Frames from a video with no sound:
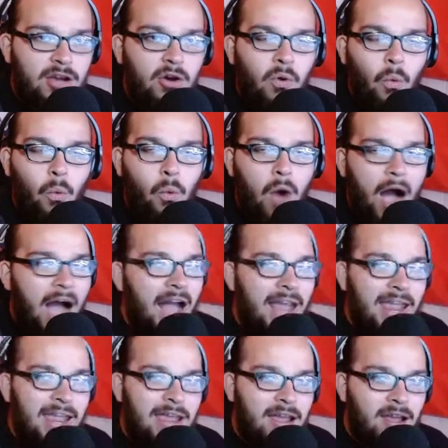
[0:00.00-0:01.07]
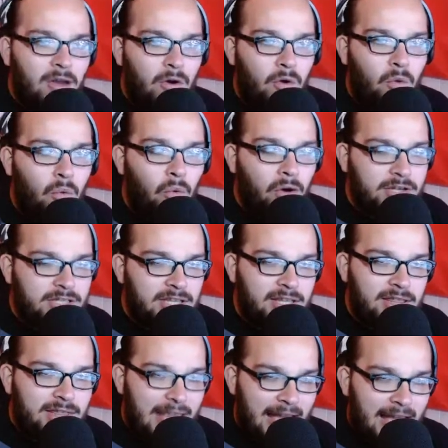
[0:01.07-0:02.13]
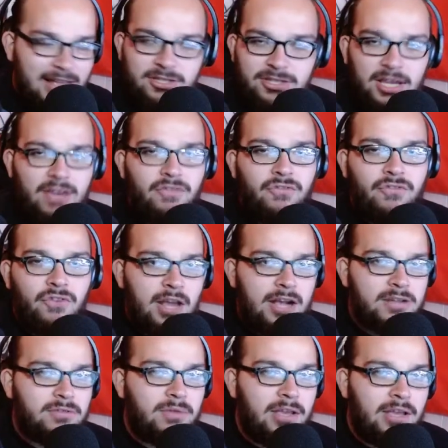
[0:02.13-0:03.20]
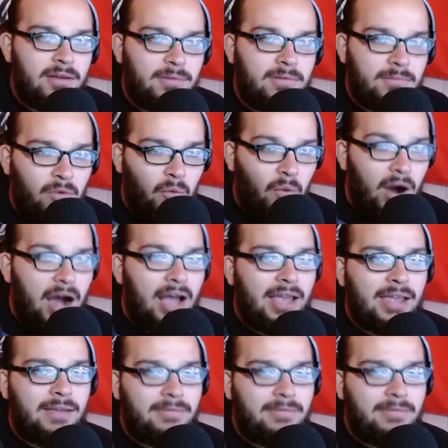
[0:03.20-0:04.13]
Why wasn't that saved for next week? Why?